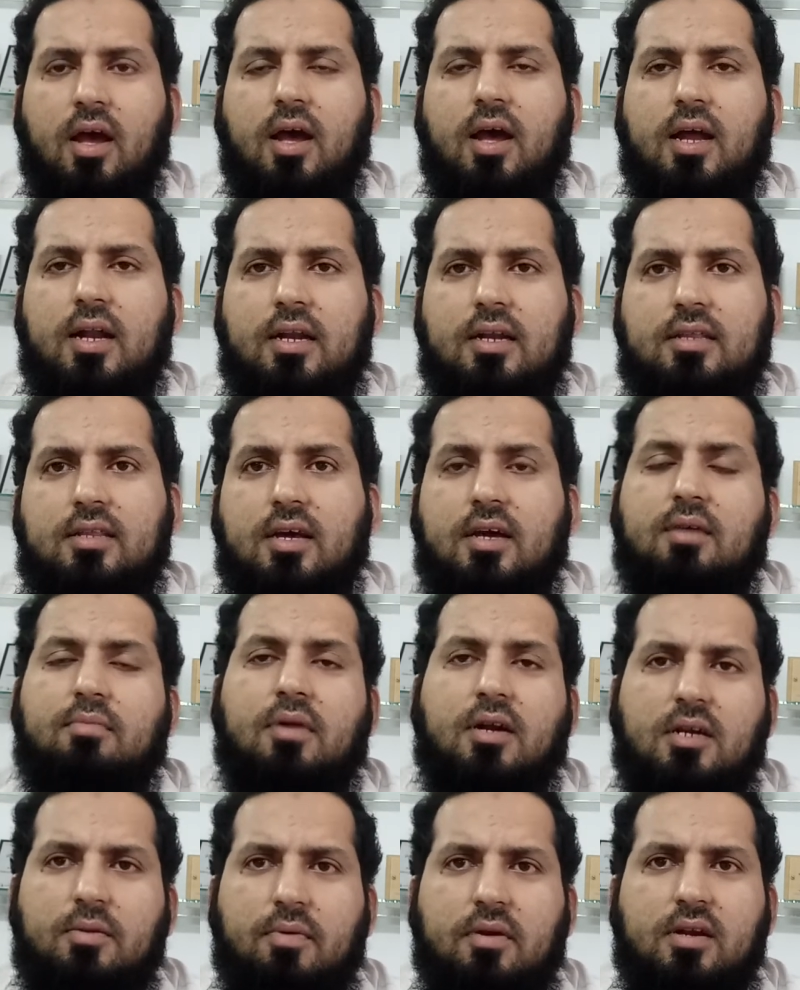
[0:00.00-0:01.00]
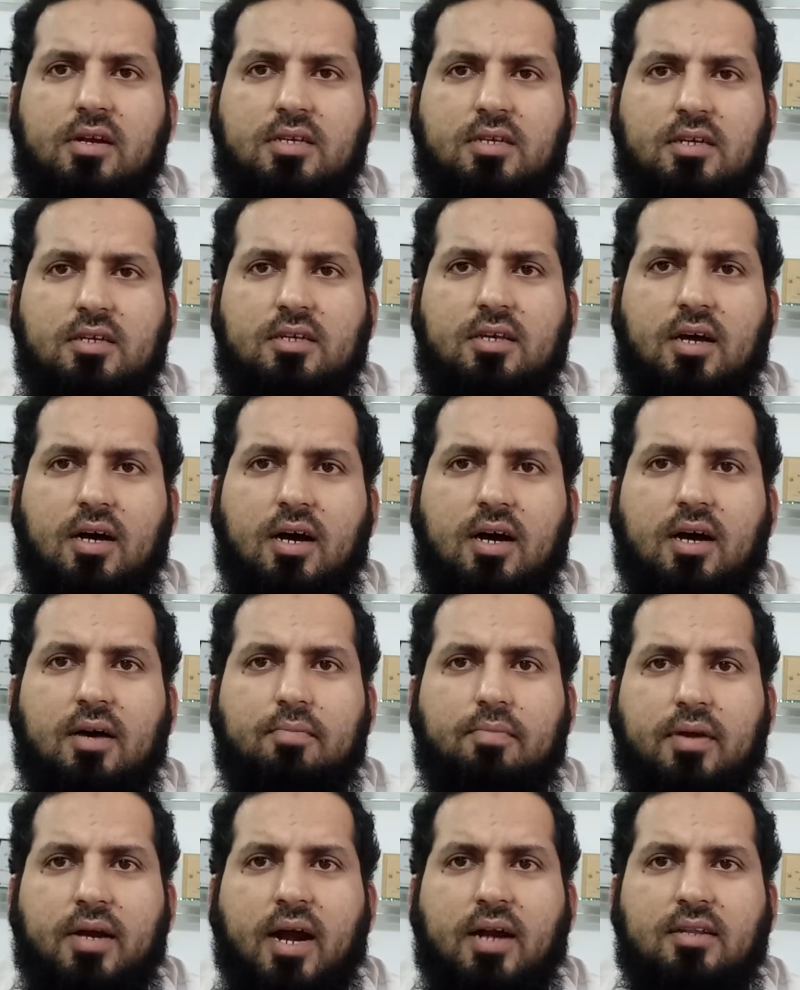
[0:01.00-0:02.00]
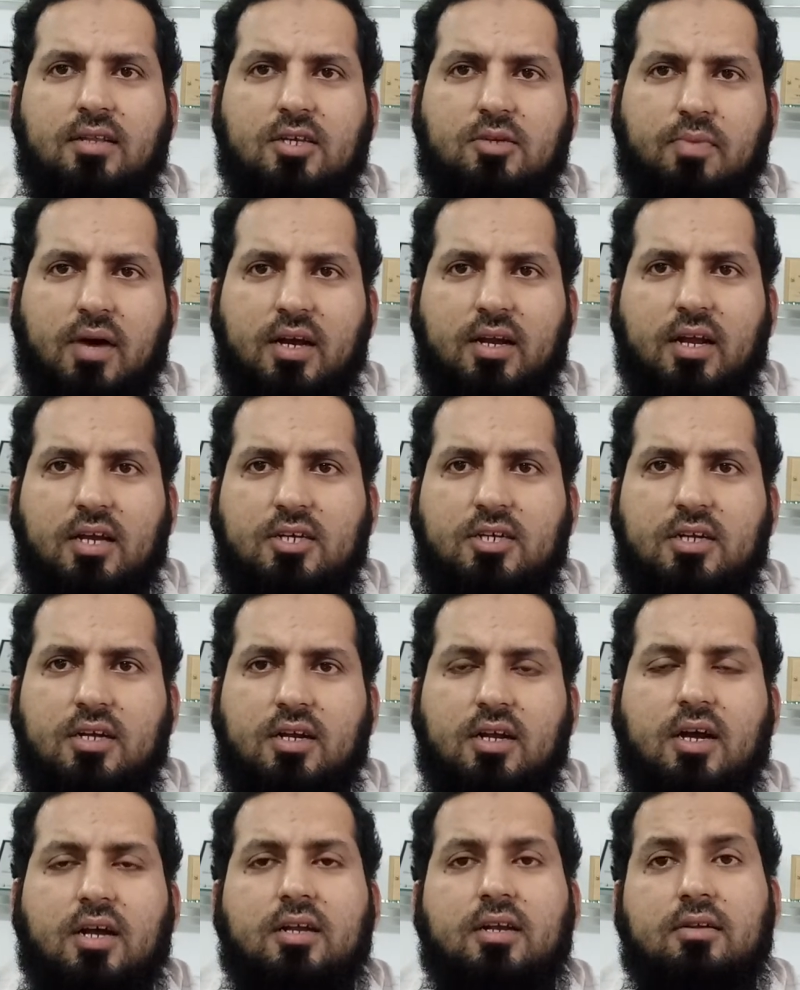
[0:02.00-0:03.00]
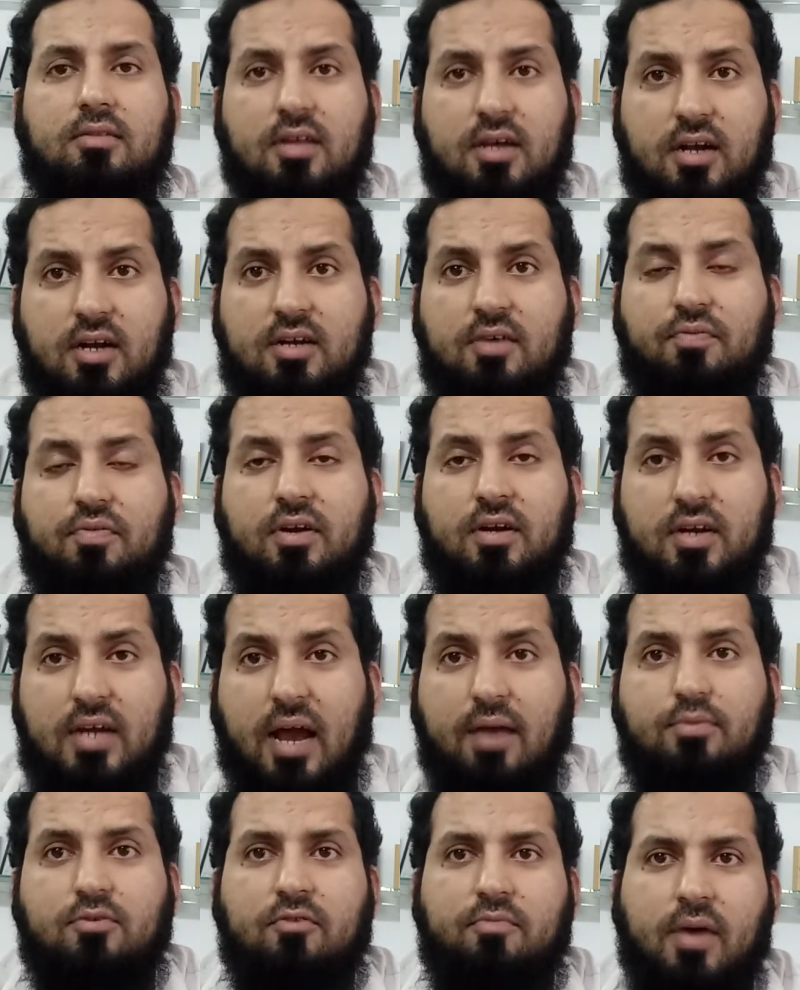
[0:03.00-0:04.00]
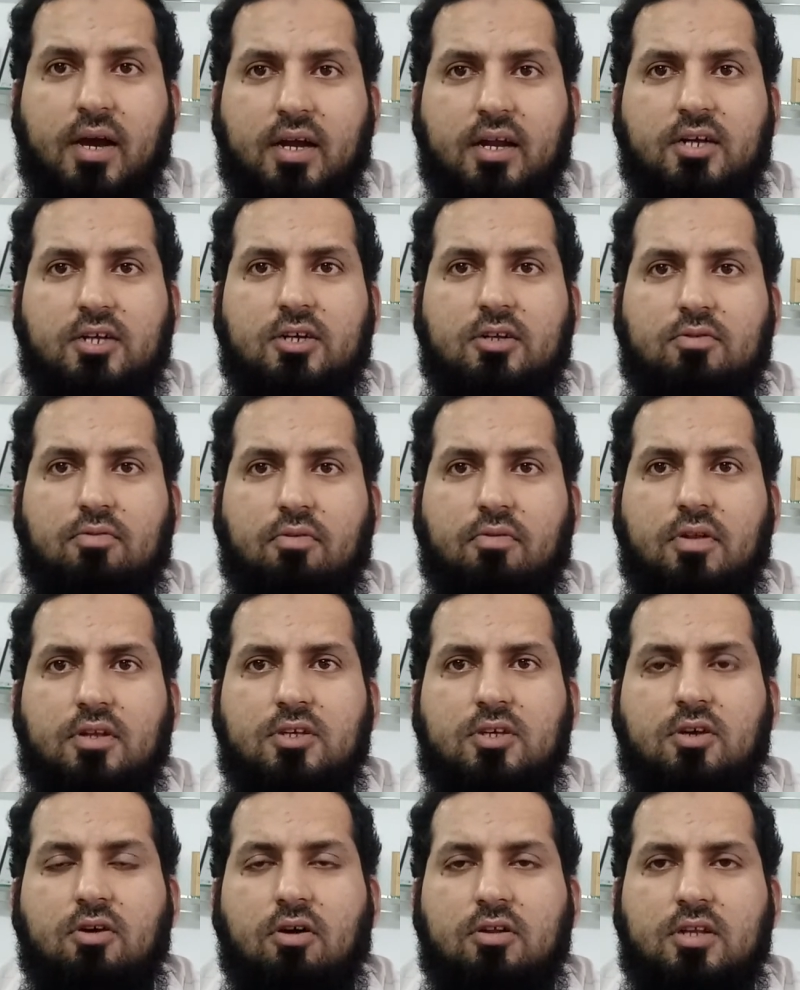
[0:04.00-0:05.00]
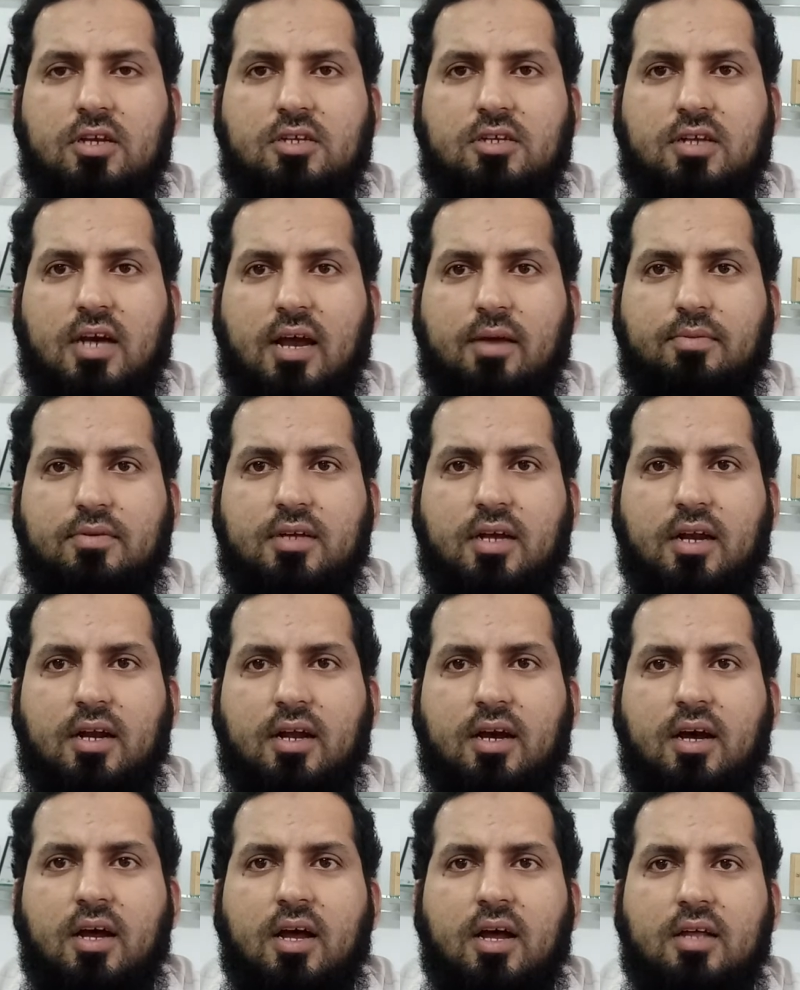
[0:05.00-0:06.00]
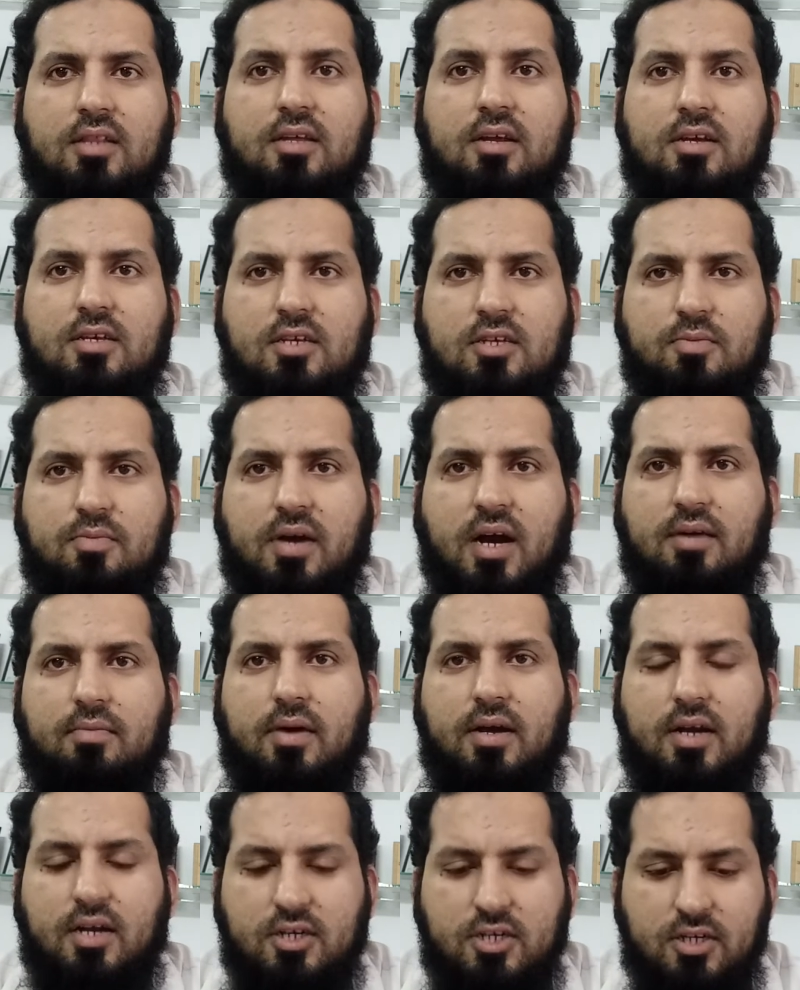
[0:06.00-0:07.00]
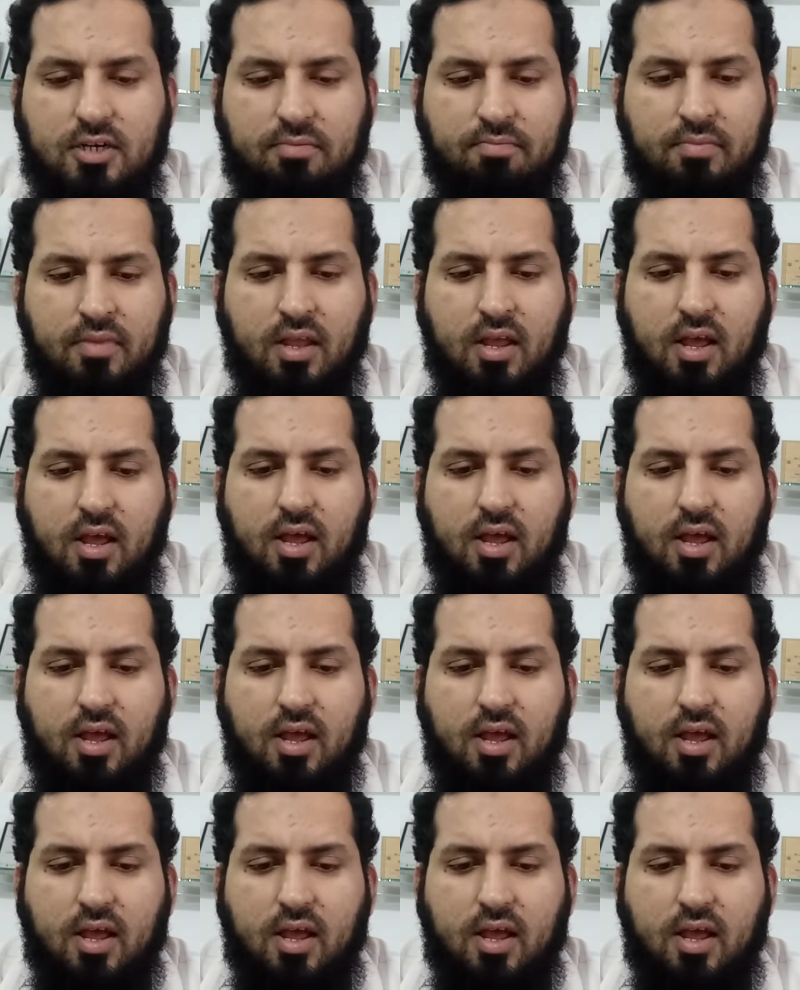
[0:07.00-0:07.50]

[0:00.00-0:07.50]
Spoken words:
And there are multiple reasons behind this migration, and there are different types of migrations. We will see all these types and the reasons behind migration.